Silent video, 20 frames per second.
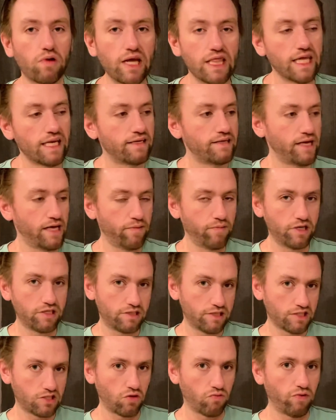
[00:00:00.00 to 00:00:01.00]
The damage
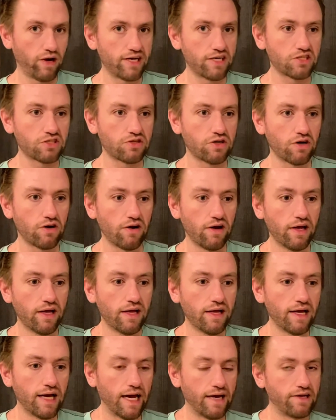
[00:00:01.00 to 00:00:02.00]
doesn't register
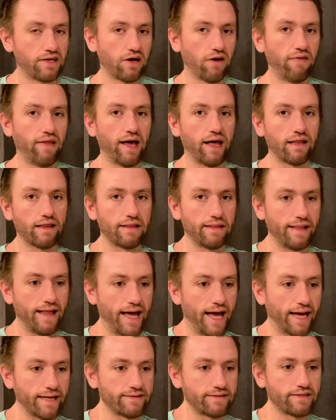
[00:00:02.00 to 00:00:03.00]
until that
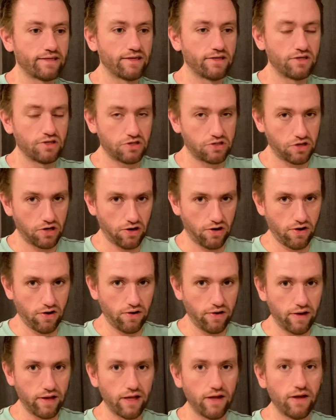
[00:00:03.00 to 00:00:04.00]
last turn.